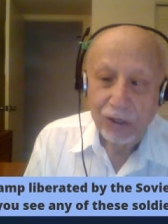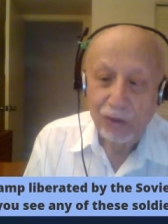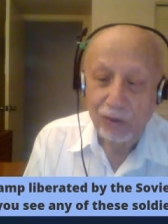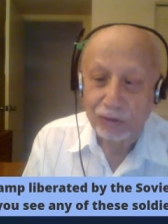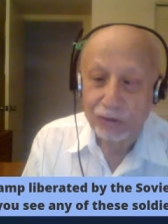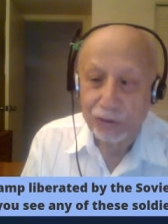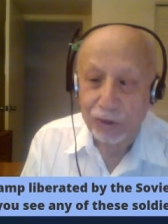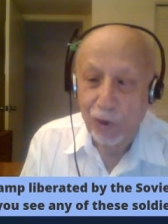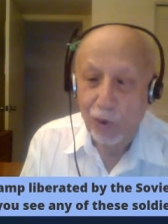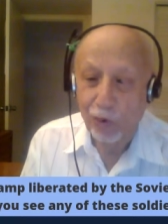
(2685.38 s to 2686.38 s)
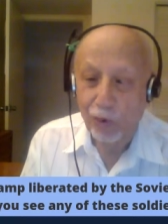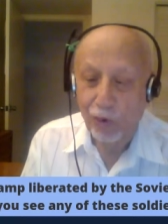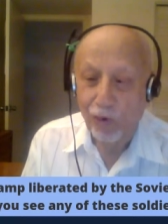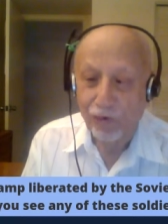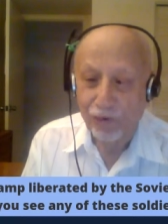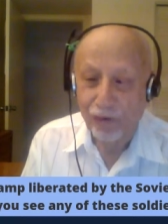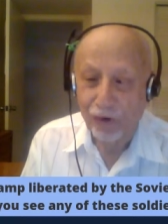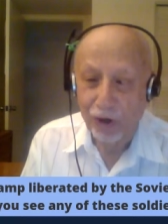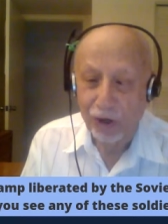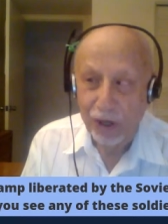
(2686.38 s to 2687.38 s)
control of
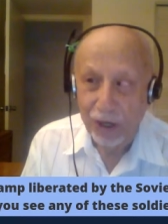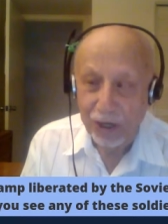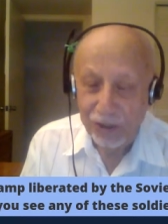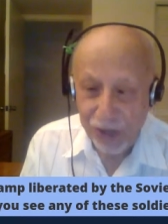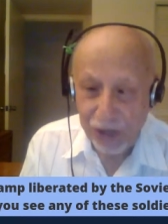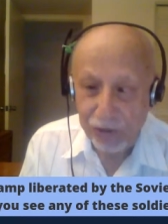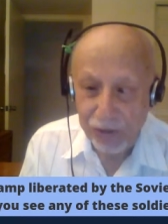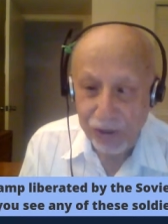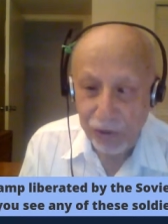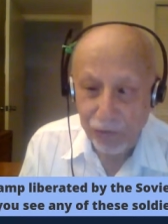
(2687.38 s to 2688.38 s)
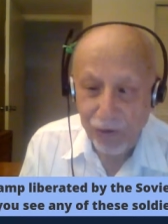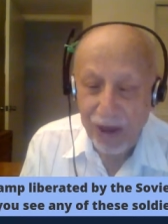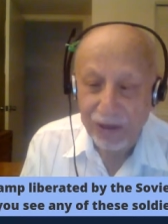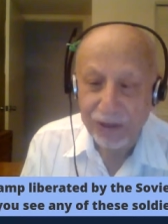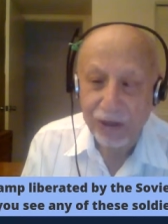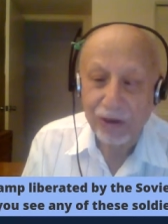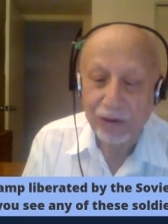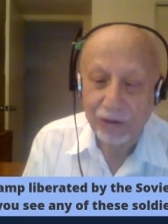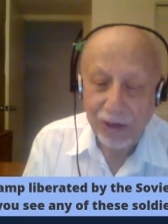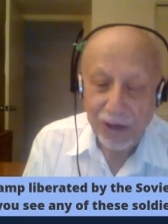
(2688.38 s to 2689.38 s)
uh,
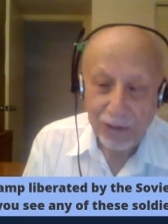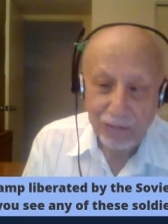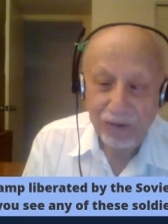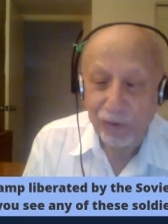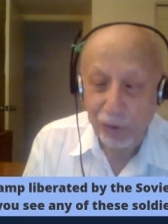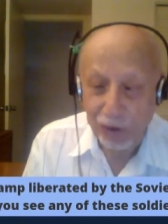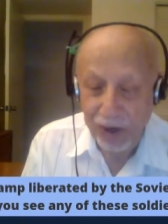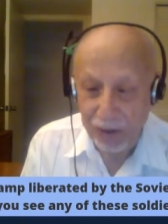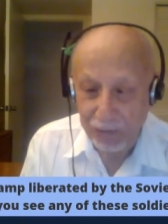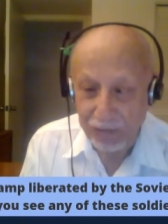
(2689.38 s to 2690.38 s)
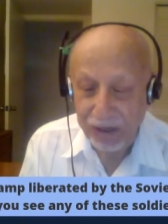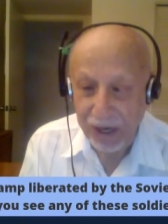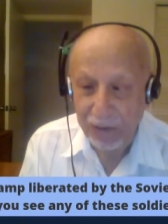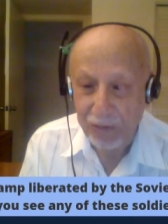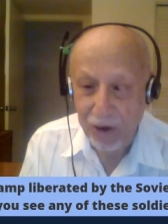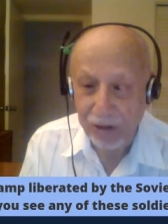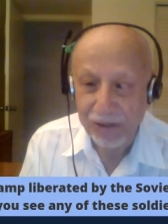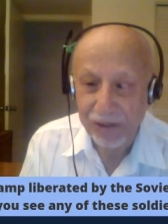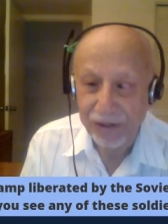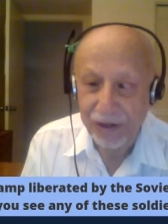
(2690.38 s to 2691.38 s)
Czechoslovakia before they became
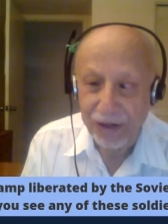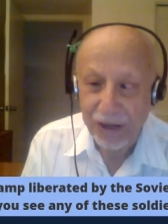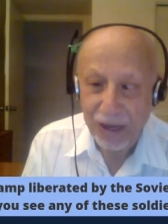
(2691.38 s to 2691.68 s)
Hungary